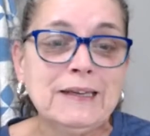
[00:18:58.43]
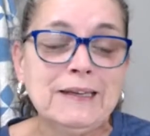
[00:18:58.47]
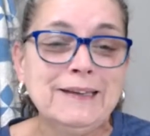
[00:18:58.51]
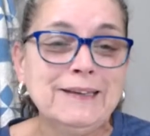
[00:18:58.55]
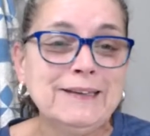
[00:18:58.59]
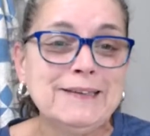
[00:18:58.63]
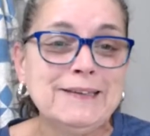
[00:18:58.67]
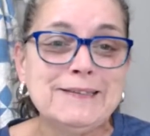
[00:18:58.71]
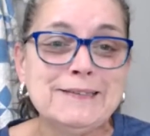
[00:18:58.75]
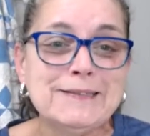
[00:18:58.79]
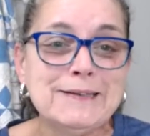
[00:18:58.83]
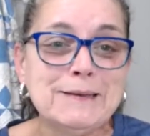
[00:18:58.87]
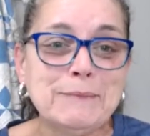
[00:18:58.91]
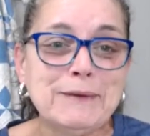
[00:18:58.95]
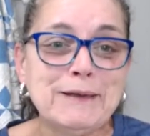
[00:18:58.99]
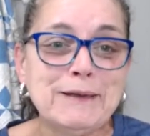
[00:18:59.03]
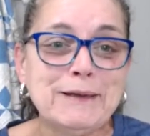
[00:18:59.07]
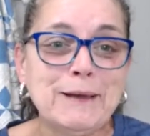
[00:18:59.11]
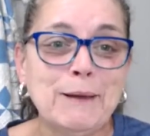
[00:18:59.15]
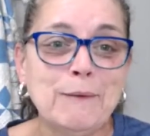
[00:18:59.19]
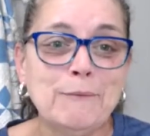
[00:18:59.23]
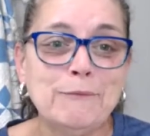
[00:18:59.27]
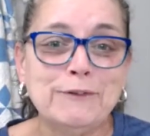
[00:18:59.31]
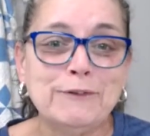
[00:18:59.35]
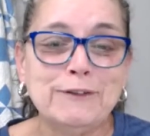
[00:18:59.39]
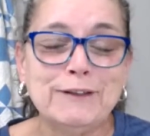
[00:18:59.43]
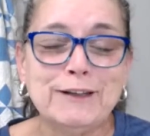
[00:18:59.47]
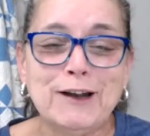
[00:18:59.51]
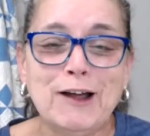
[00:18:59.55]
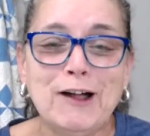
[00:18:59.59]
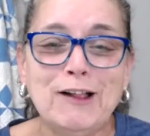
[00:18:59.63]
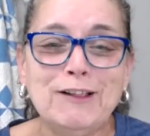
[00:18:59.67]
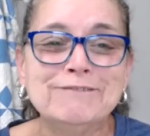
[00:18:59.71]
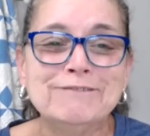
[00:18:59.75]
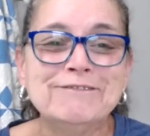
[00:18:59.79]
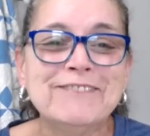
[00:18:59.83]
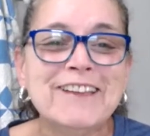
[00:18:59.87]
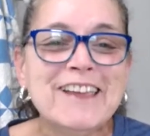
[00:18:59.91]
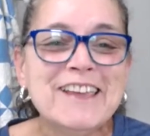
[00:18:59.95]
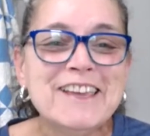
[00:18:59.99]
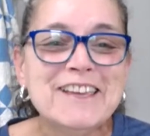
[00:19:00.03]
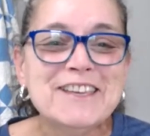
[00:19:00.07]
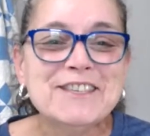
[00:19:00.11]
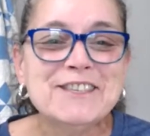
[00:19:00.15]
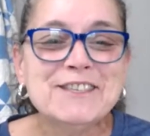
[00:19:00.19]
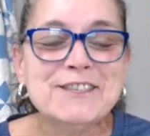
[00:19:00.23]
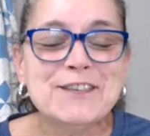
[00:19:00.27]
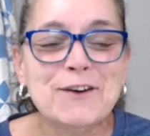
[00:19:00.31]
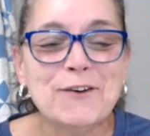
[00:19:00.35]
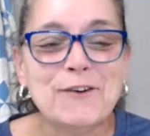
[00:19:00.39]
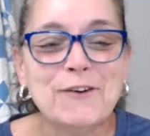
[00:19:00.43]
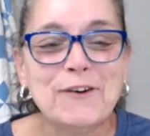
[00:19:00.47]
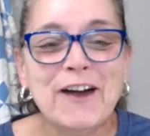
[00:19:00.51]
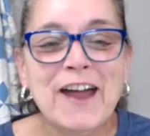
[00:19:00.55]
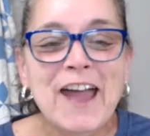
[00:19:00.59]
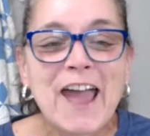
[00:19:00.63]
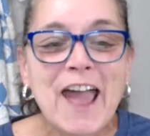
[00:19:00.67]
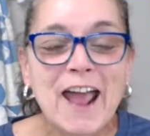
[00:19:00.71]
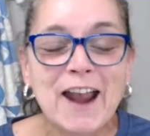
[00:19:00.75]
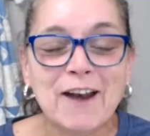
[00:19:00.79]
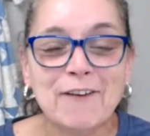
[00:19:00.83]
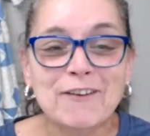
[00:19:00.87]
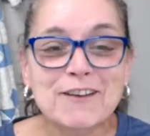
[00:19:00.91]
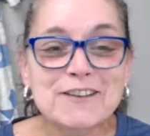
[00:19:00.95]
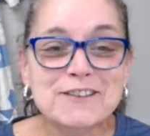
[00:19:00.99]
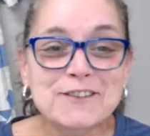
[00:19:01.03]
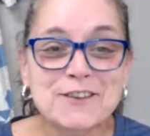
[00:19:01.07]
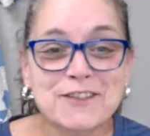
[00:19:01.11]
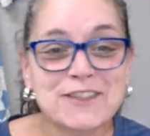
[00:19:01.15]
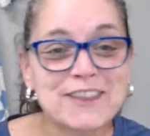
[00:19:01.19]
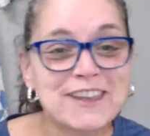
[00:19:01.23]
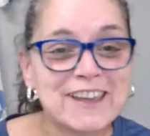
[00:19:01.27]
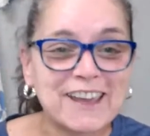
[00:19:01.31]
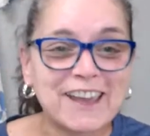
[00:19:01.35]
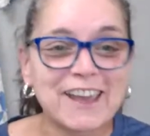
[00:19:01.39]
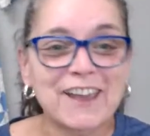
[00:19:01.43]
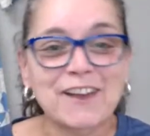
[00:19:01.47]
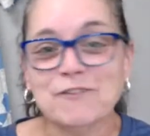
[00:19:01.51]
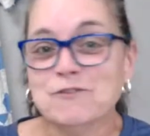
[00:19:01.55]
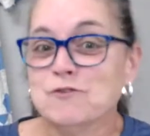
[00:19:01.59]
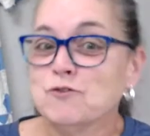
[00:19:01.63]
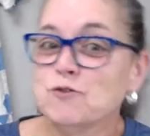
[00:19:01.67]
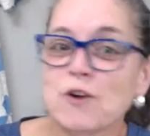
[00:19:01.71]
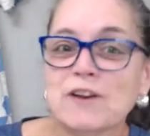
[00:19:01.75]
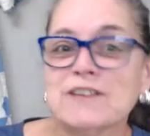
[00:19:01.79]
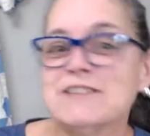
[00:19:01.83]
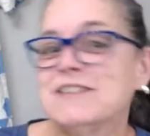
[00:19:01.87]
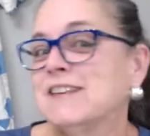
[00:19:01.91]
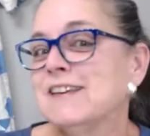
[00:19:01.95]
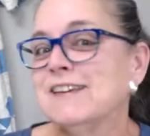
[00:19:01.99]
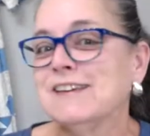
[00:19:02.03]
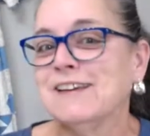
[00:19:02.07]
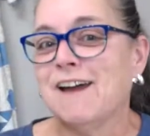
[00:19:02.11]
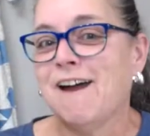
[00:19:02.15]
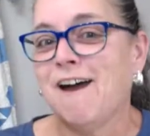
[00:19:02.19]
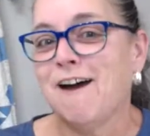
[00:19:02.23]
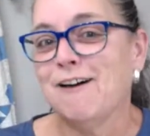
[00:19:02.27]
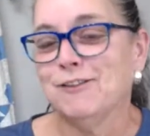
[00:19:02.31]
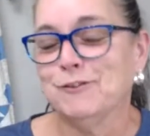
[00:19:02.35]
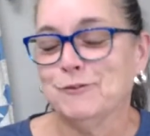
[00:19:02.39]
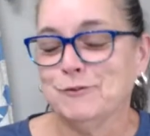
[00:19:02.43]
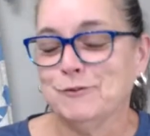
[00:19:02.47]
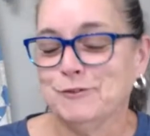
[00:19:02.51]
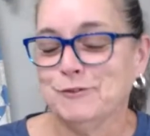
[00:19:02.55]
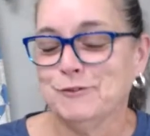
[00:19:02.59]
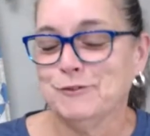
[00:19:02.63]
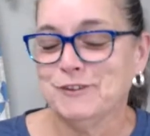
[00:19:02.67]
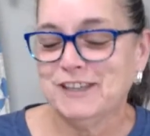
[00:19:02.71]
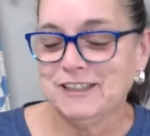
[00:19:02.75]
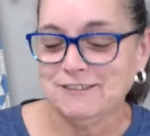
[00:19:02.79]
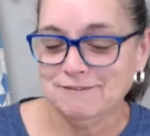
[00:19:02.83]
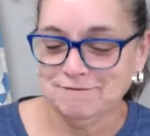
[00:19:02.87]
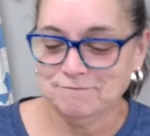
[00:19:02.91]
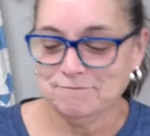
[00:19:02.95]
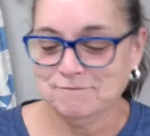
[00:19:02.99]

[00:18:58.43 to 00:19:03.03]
He's not being helpful at all. So, and I'm also thinking of dressing Halloween-ish.